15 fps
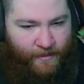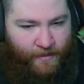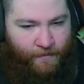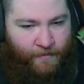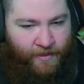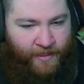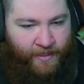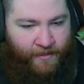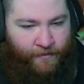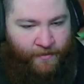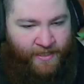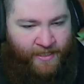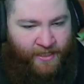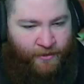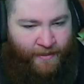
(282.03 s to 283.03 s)
But the
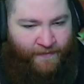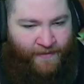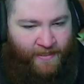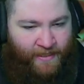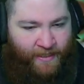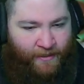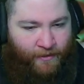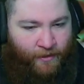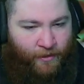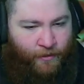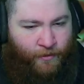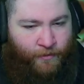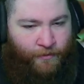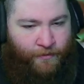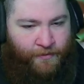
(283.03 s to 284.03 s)
reason you have to dig the
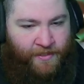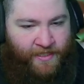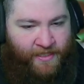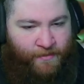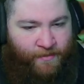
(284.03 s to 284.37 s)
holes is